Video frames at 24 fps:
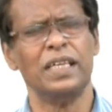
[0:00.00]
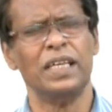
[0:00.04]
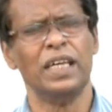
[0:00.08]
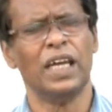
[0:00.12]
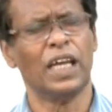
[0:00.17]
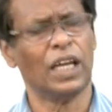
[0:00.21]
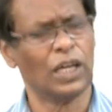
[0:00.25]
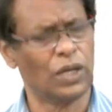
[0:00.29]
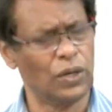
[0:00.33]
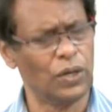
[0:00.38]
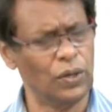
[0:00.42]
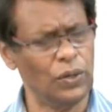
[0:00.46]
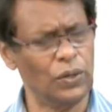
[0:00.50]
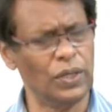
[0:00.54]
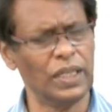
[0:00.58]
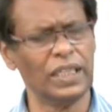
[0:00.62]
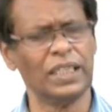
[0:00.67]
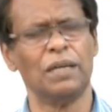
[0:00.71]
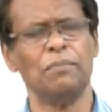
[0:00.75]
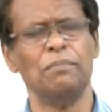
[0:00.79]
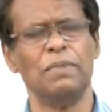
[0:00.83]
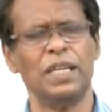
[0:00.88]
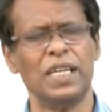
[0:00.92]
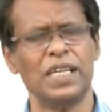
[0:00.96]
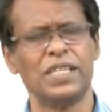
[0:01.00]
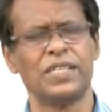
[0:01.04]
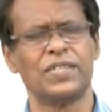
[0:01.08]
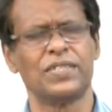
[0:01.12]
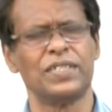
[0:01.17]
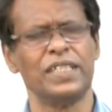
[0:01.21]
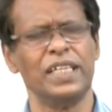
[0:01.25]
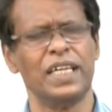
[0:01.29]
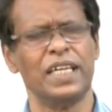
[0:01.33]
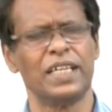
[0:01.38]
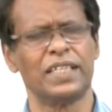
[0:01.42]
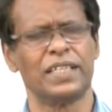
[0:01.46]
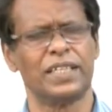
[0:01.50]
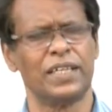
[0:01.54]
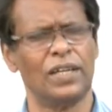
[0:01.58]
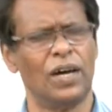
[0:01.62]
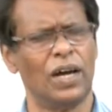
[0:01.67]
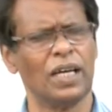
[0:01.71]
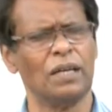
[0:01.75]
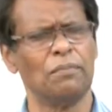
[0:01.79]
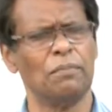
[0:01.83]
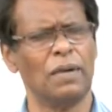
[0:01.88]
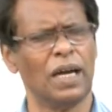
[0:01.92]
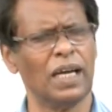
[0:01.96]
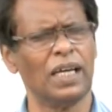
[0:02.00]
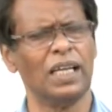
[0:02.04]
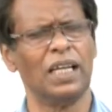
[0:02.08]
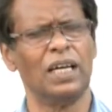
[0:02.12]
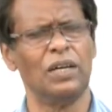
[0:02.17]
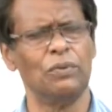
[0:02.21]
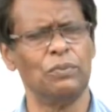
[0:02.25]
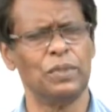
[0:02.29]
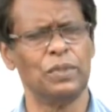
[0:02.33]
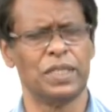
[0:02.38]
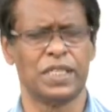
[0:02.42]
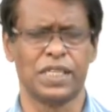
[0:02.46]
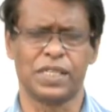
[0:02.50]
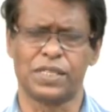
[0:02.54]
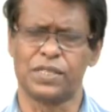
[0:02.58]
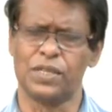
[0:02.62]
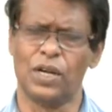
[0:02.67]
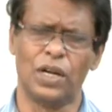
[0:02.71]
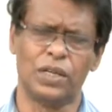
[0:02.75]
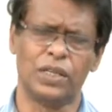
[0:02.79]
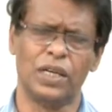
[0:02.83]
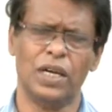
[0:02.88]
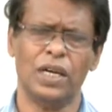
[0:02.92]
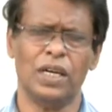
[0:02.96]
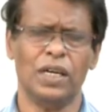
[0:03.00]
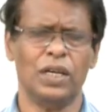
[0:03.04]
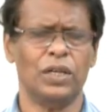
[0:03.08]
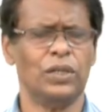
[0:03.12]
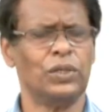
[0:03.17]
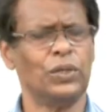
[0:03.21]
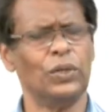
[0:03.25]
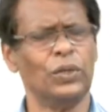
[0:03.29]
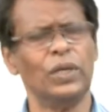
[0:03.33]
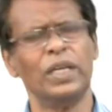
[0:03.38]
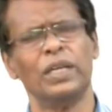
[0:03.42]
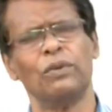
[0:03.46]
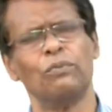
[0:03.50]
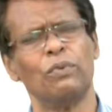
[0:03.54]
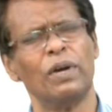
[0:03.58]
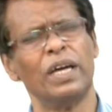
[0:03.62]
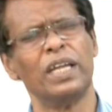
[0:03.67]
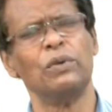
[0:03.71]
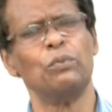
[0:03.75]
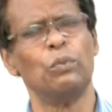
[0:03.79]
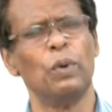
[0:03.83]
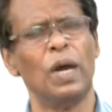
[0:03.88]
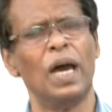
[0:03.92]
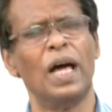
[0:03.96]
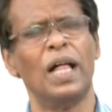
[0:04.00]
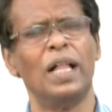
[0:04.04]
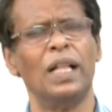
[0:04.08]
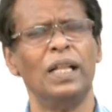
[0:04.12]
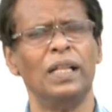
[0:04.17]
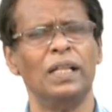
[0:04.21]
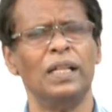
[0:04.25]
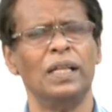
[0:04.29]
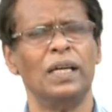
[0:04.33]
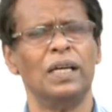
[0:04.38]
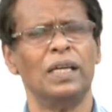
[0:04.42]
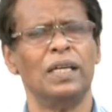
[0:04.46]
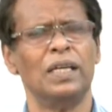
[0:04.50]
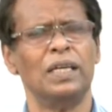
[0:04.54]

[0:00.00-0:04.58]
including the ministry at Nagamangala, which is not doing very well.